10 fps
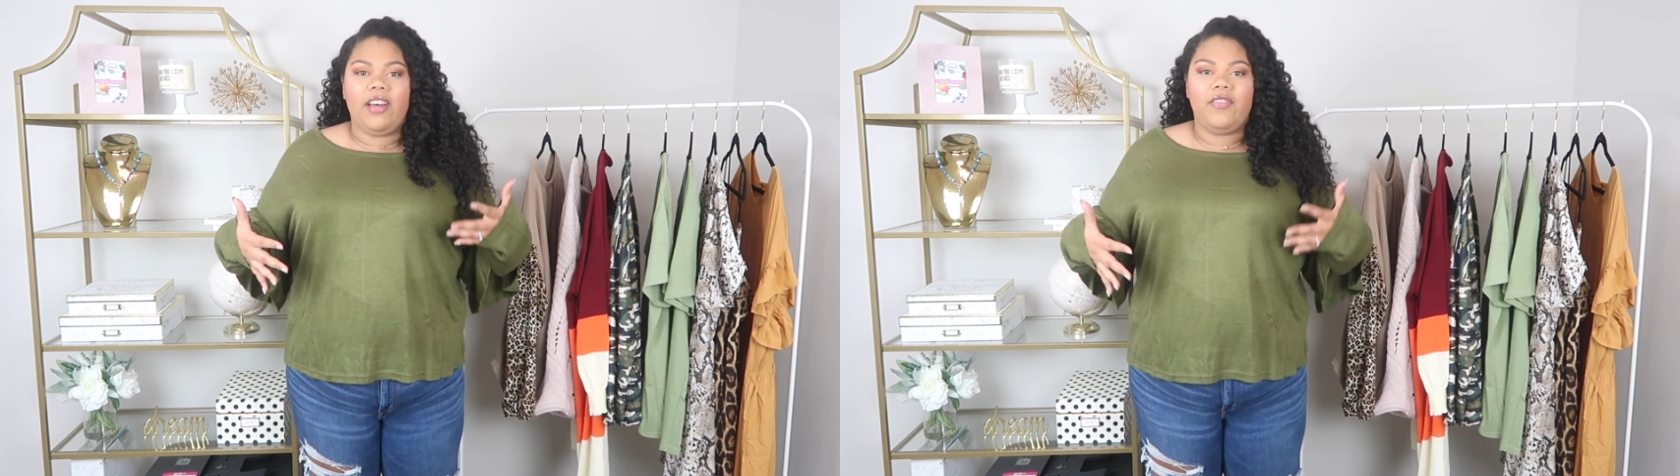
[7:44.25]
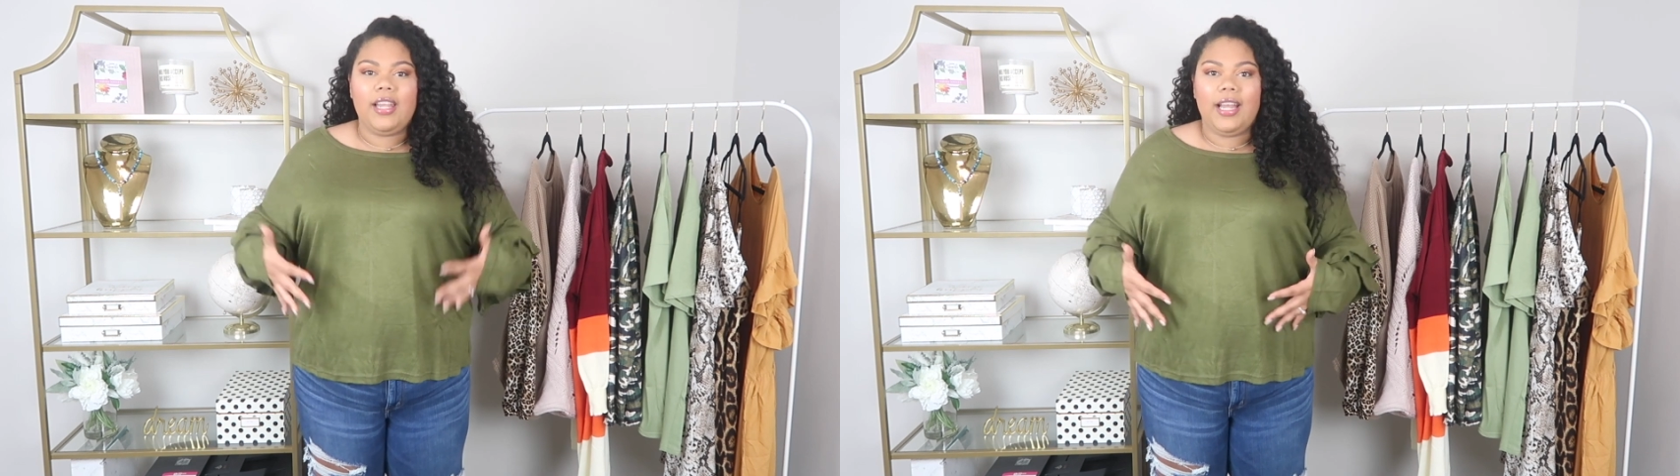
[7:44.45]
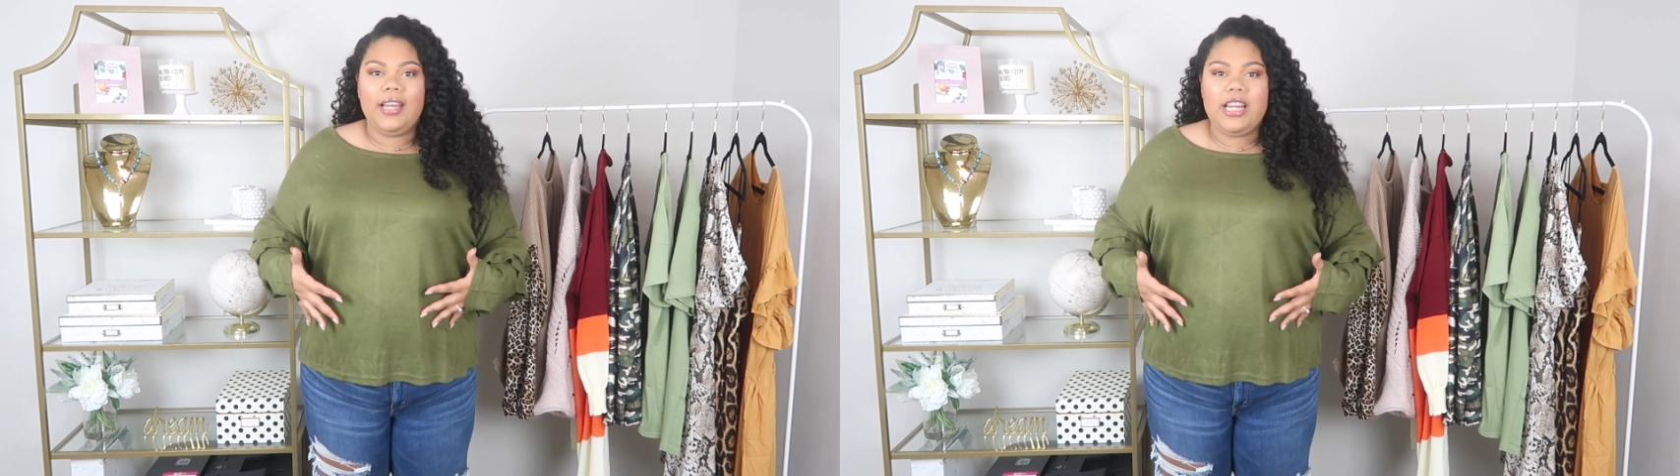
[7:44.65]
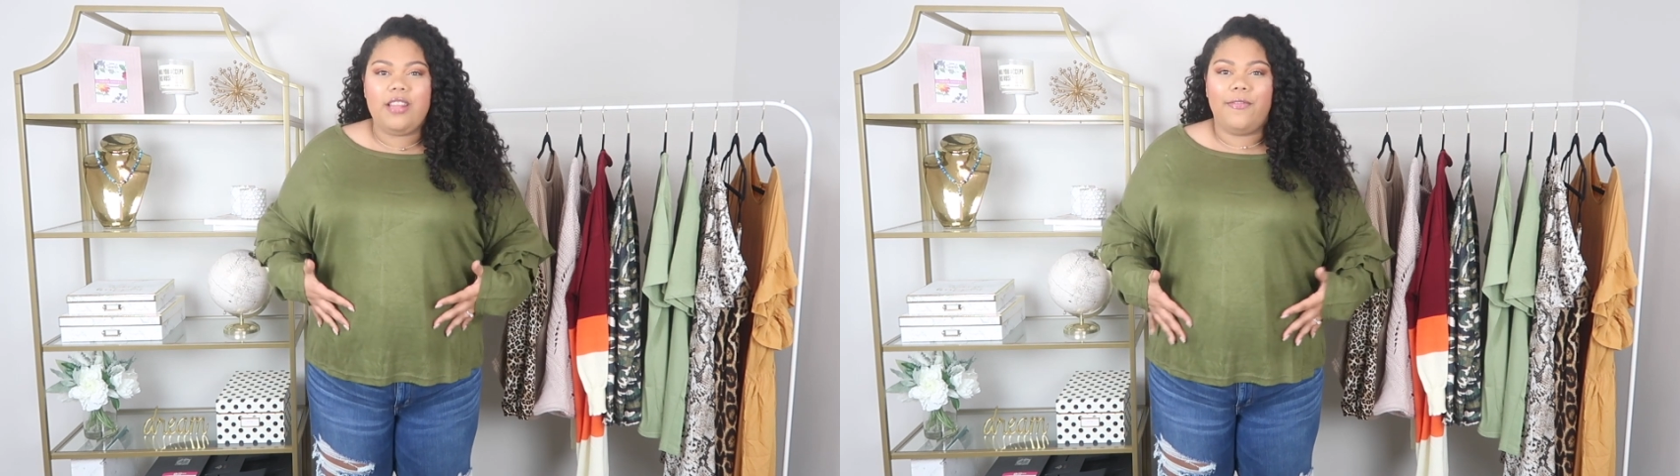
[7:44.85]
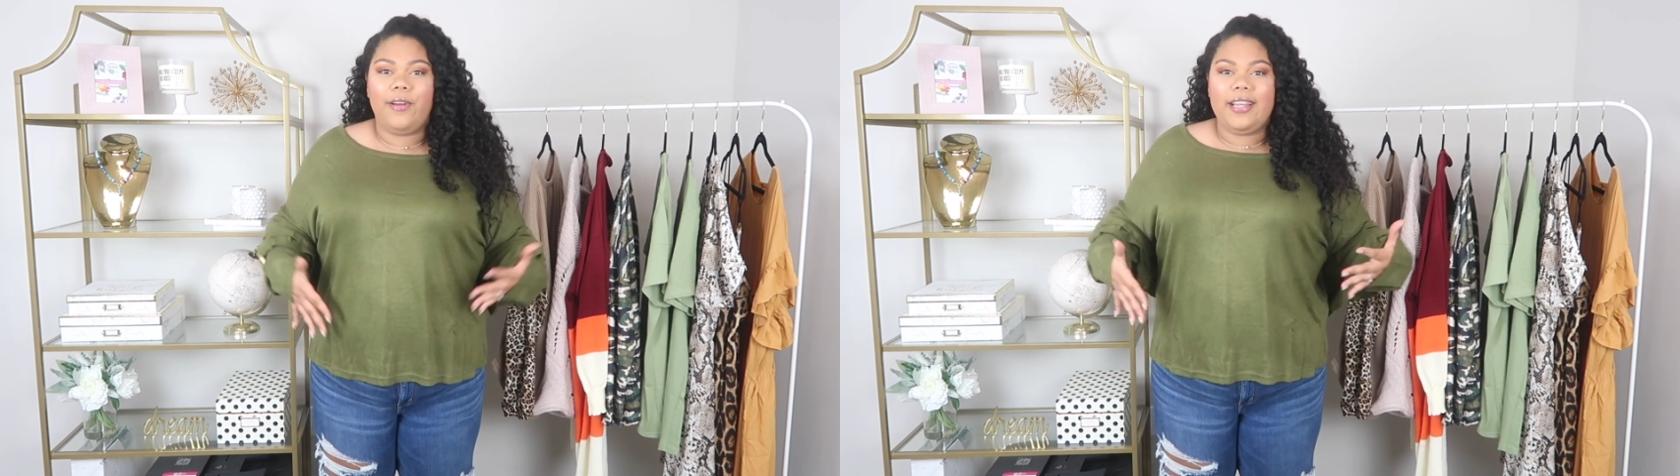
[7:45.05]
I felt like I needed
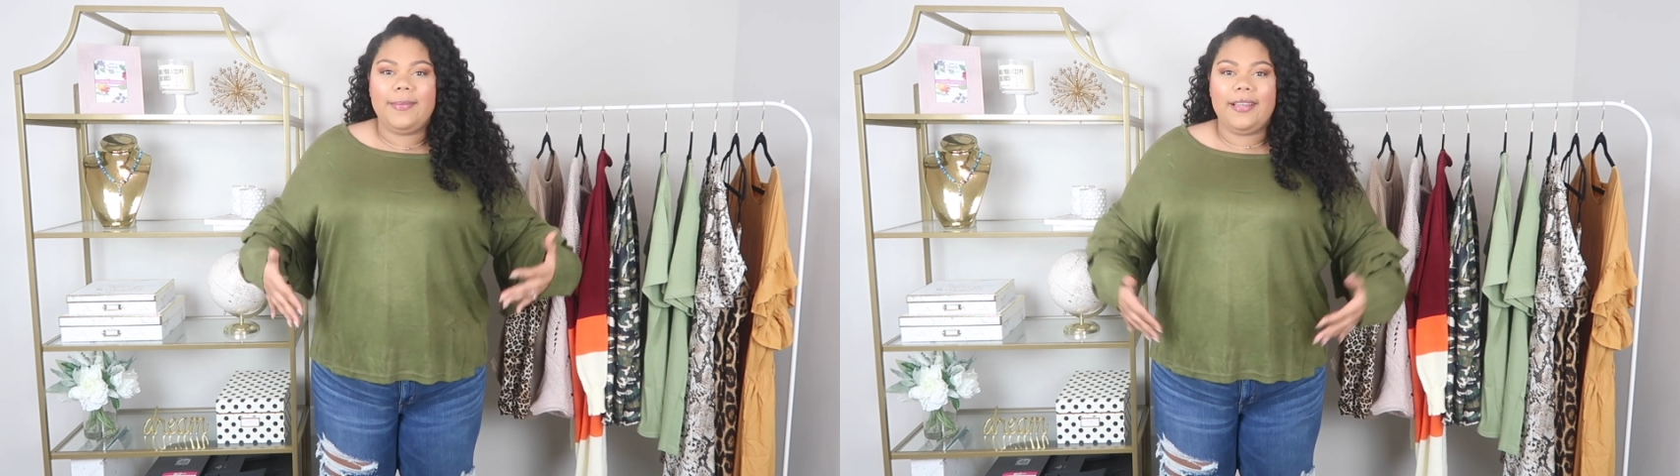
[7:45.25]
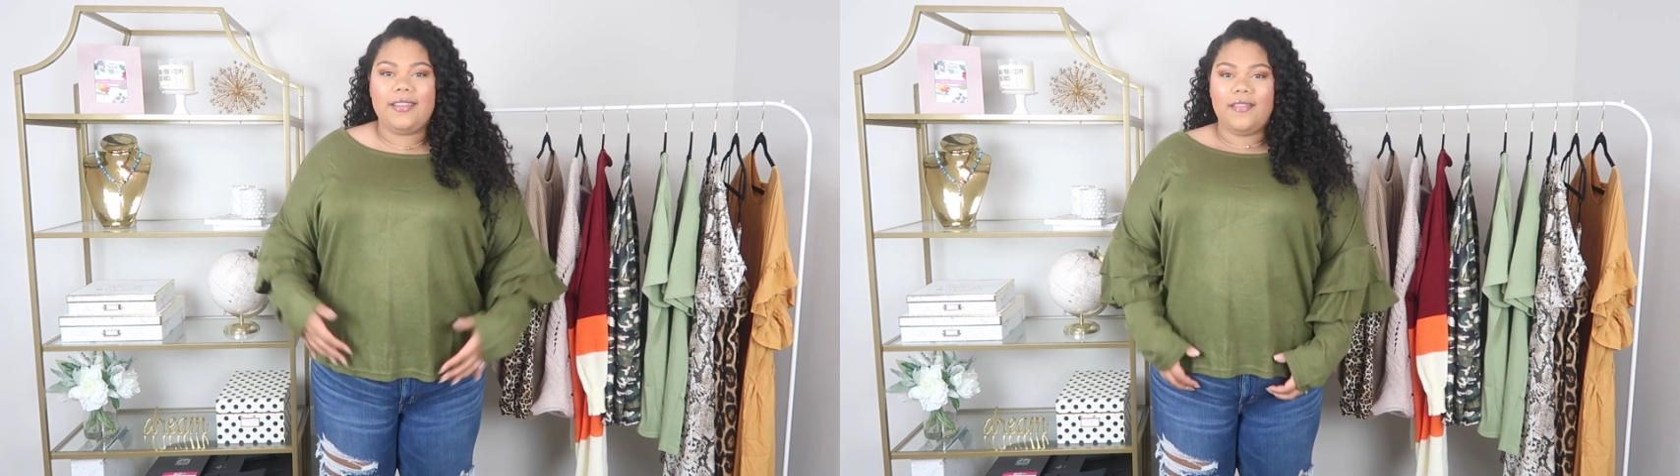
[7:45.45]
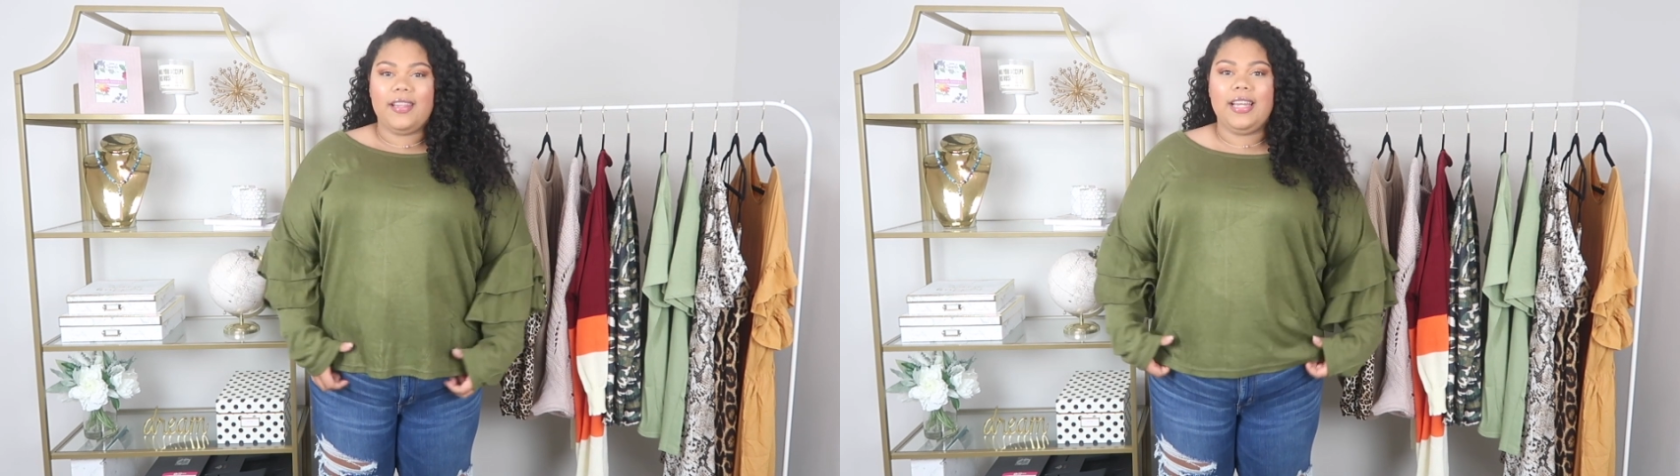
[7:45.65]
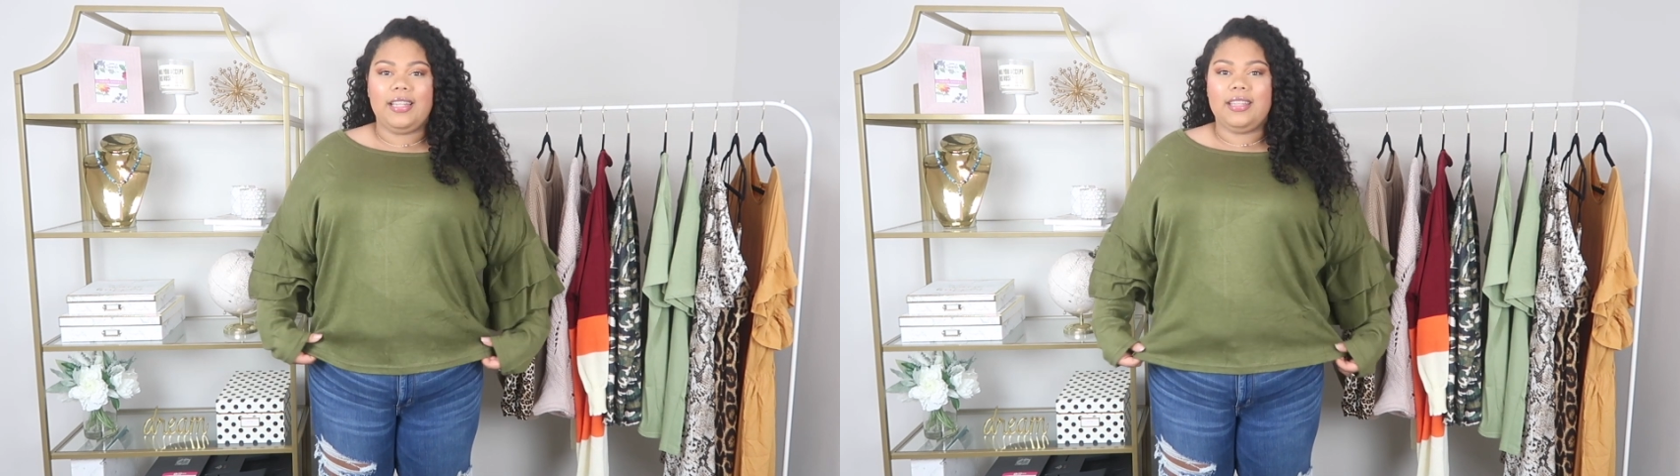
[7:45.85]
the 4X because of the length.